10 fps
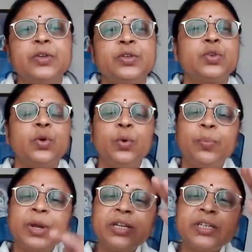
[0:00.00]
So
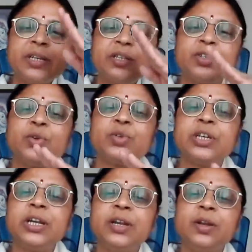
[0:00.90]
Upanishads
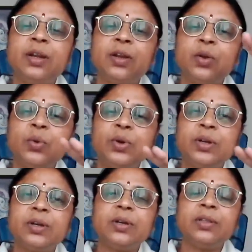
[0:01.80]
usually include
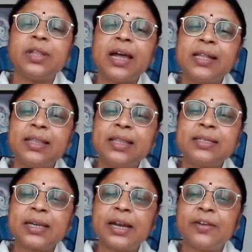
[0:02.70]
that this
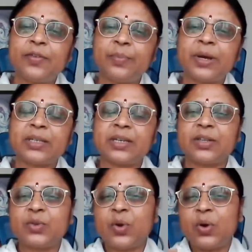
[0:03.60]
kind of upasana.
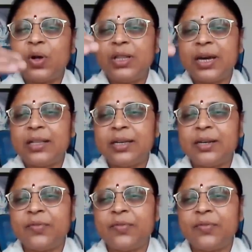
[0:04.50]
So all the other